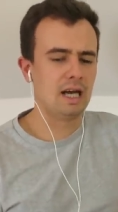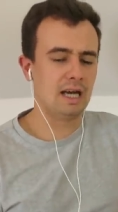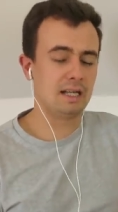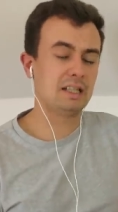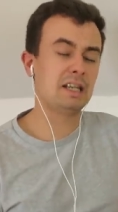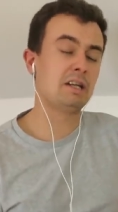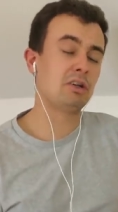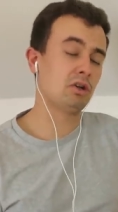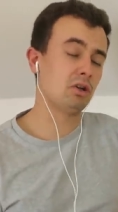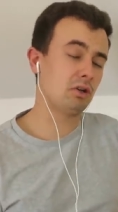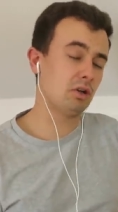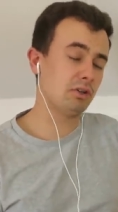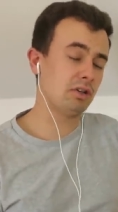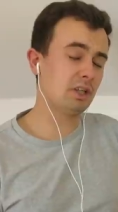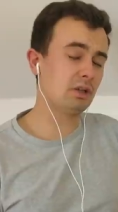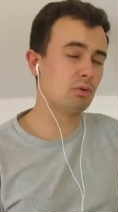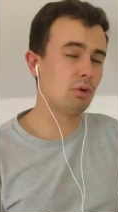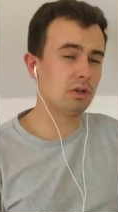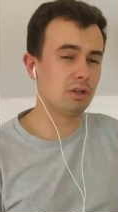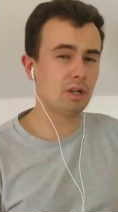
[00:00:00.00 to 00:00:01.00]
And I
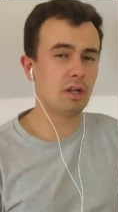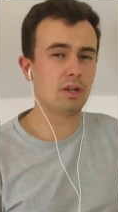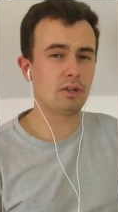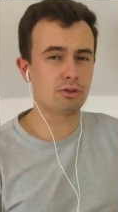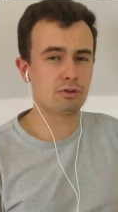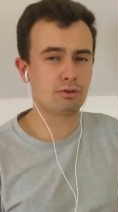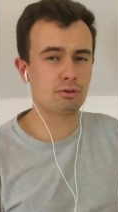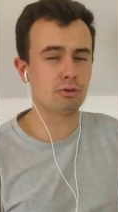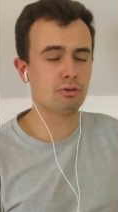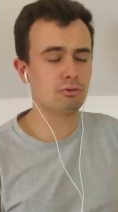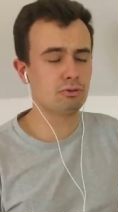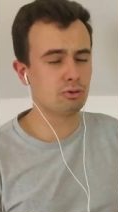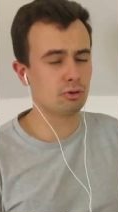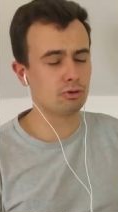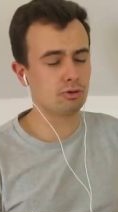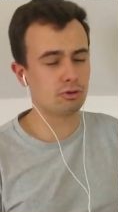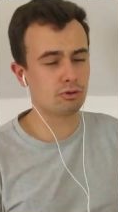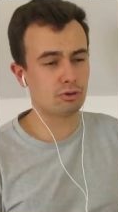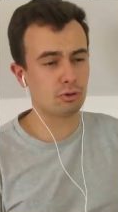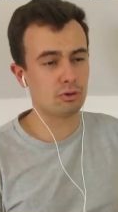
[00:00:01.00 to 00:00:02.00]
think quite a lot of shrewd
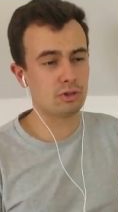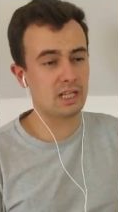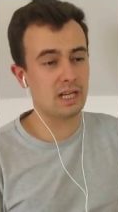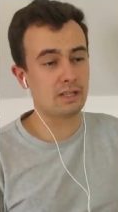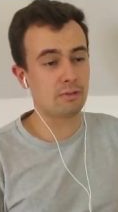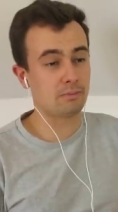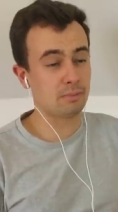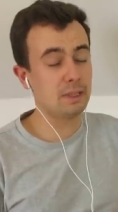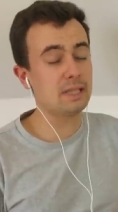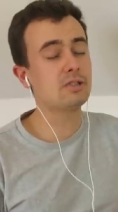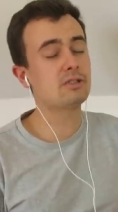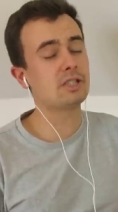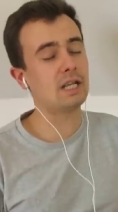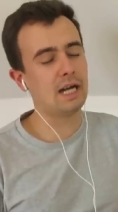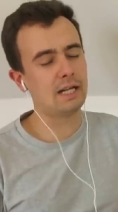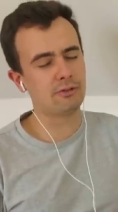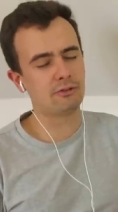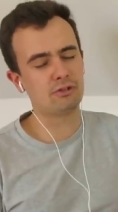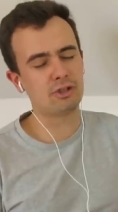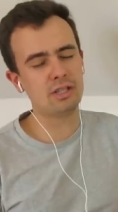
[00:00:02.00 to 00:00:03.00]
judges thought he had a big
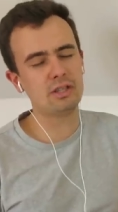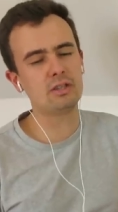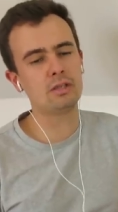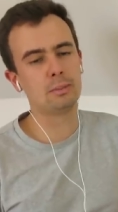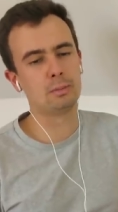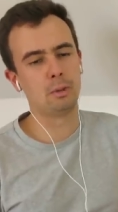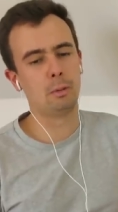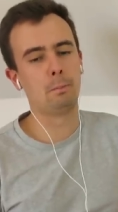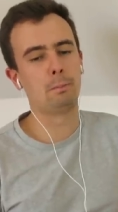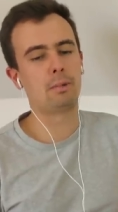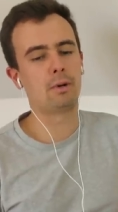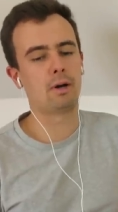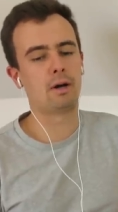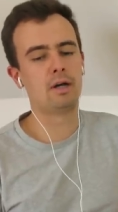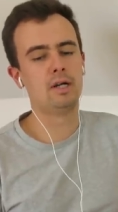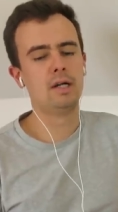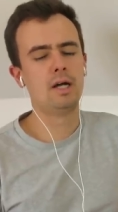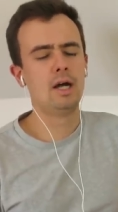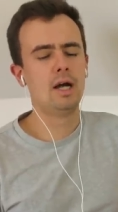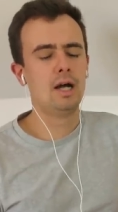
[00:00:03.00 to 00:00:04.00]
chance in the
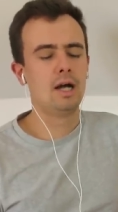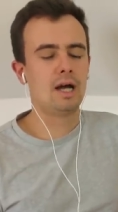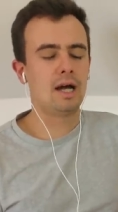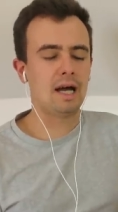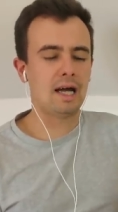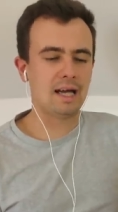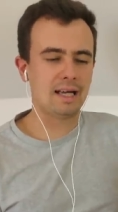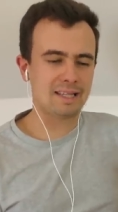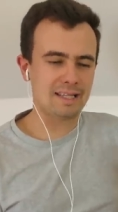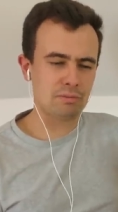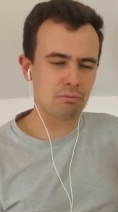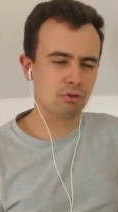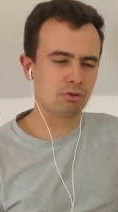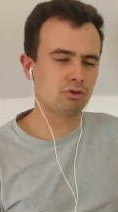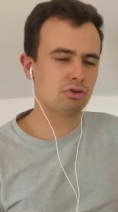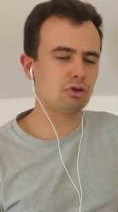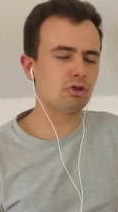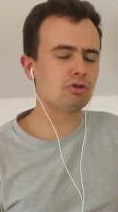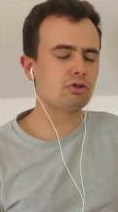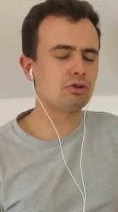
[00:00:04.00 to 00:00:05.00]
bumper. He
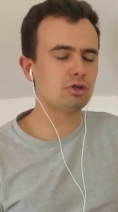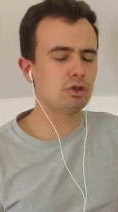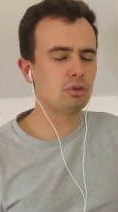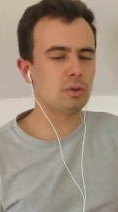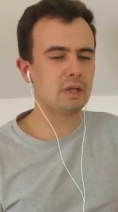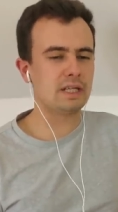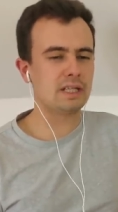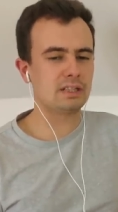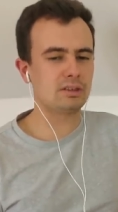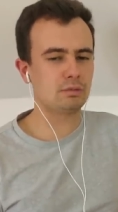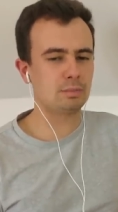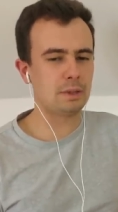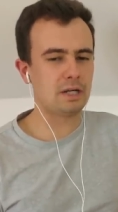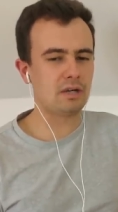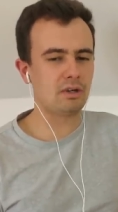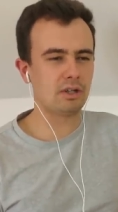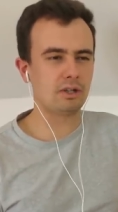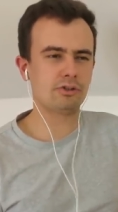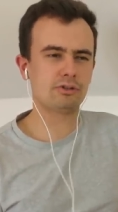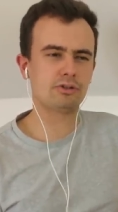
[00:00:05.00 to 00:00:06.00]
was just too
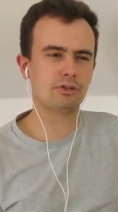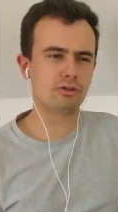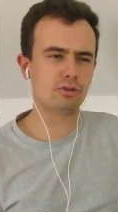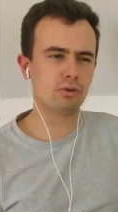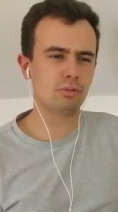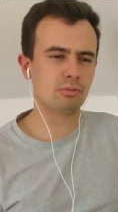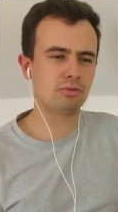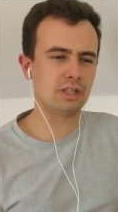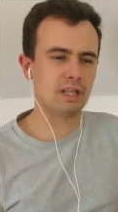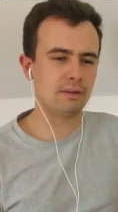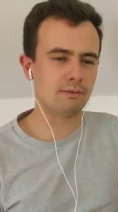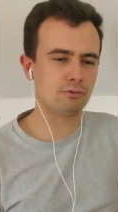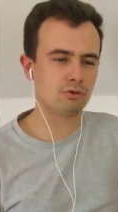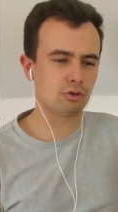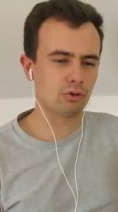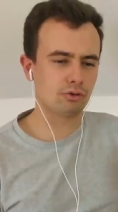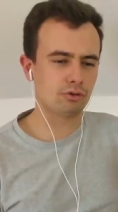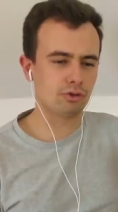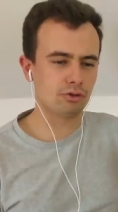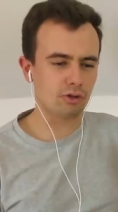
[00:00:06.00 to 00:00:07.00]
inexperienced to do himself
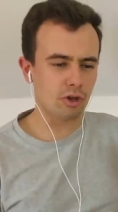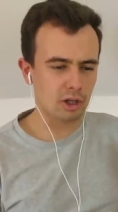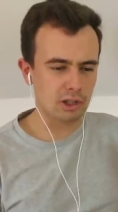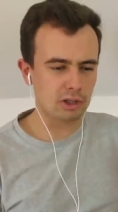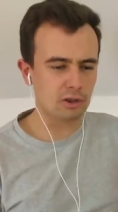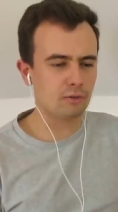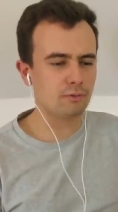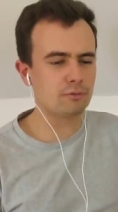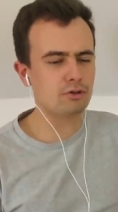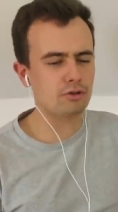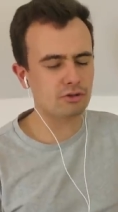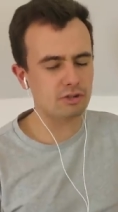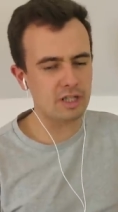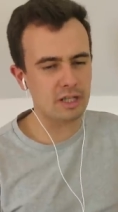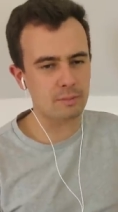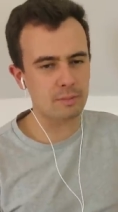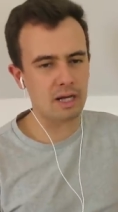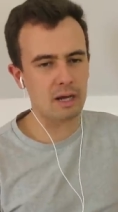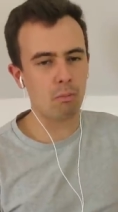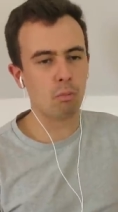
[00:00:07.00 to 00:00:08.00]
justice. I'd love to see
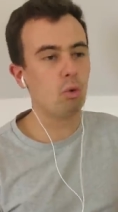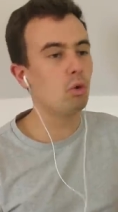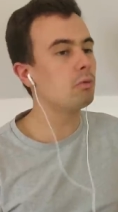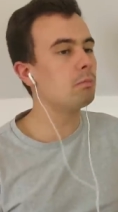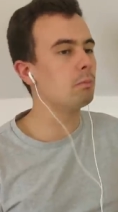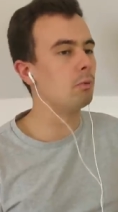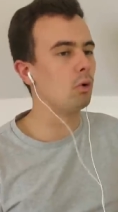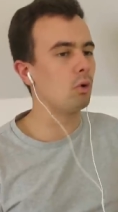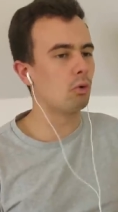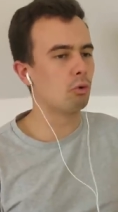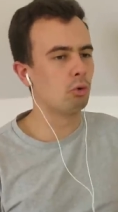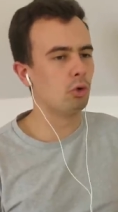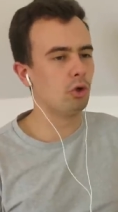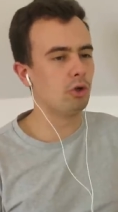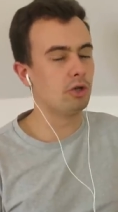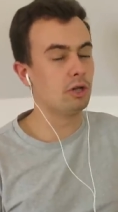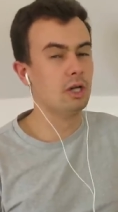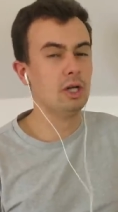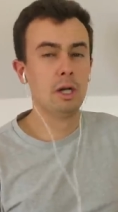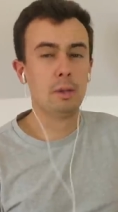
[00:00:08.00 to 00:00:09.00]
him get one more
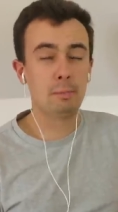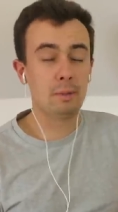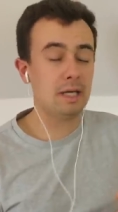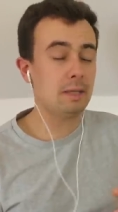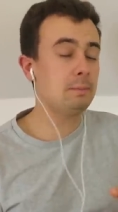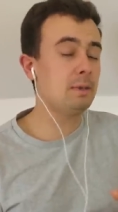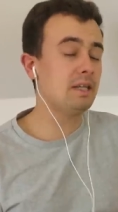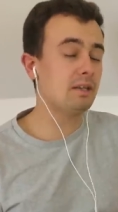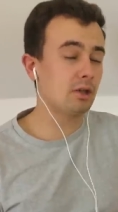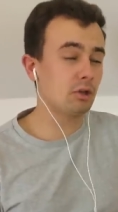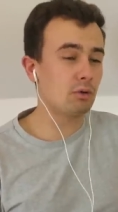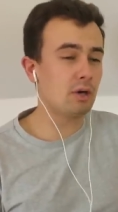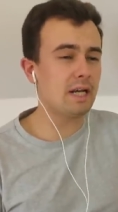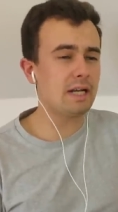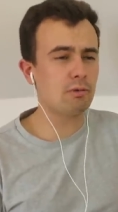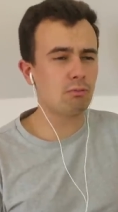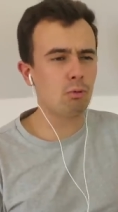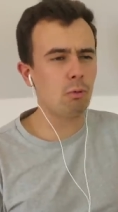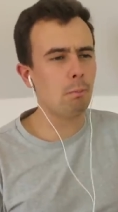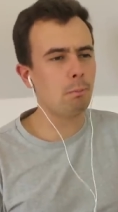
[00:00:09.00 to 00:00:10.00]
run, maybe in the
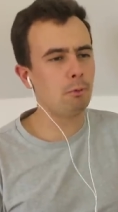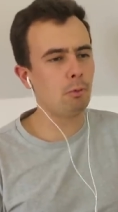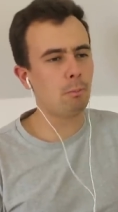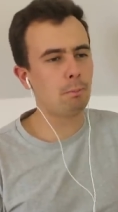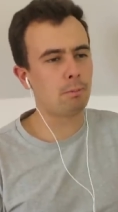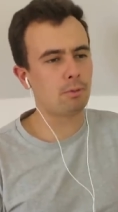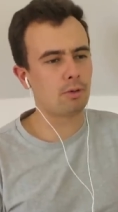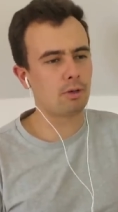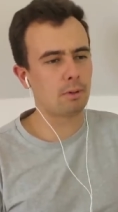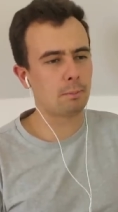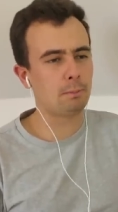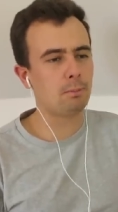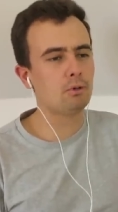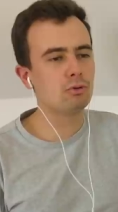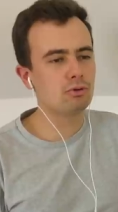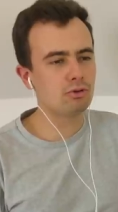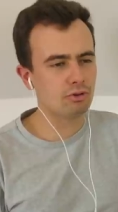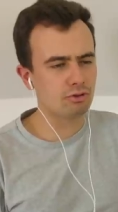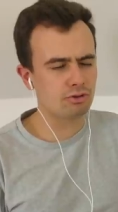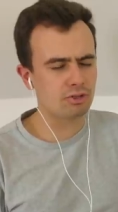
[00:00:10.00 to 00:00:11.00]
grade one bumper at
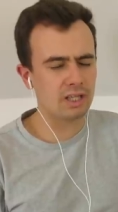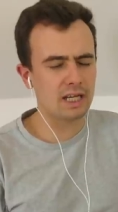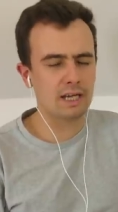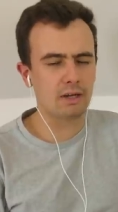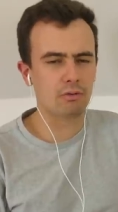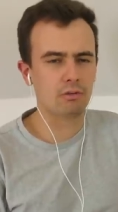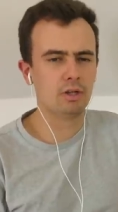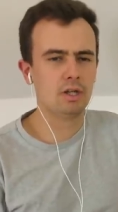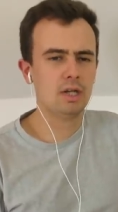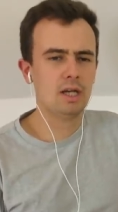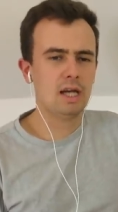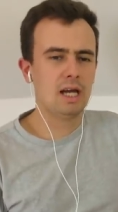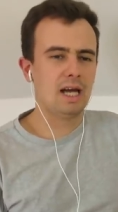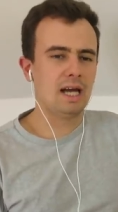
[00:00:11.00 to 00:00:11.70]
Punchestown,